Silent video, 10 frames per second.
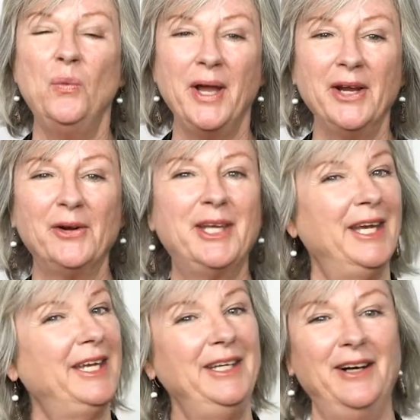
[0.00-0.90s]
We are
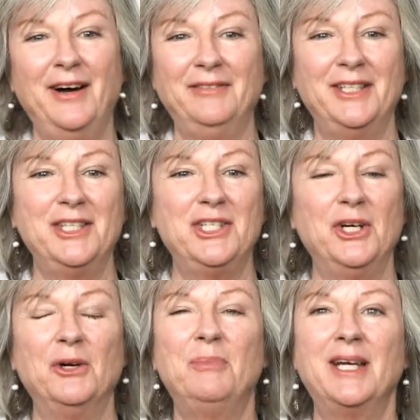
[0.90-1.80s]
kicking off this
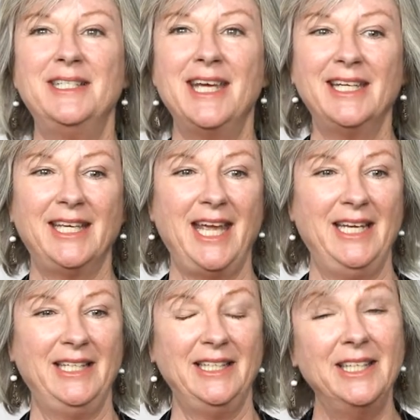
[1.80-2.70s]
year by
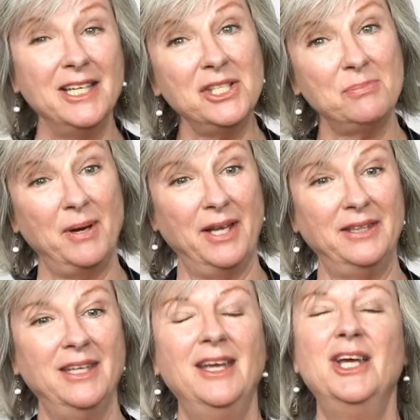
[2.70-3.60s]
dedicating this
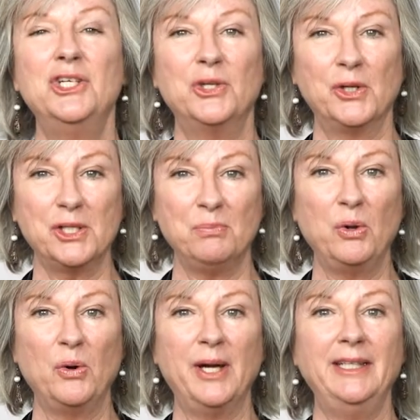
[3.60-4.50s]
month to
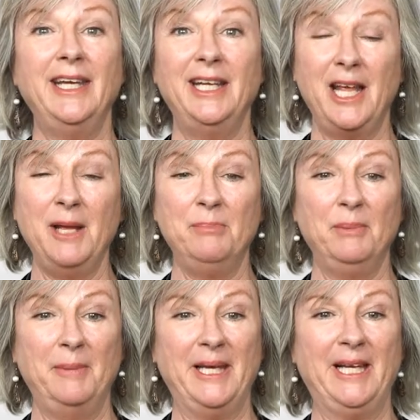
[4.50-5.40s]
exploring and
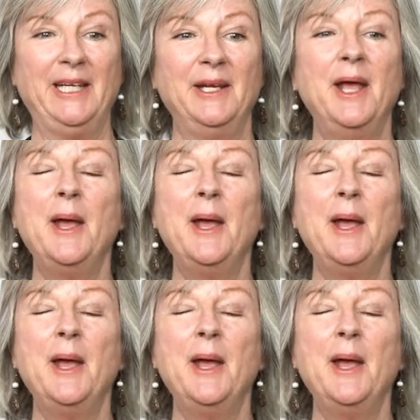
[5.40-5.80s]
implementing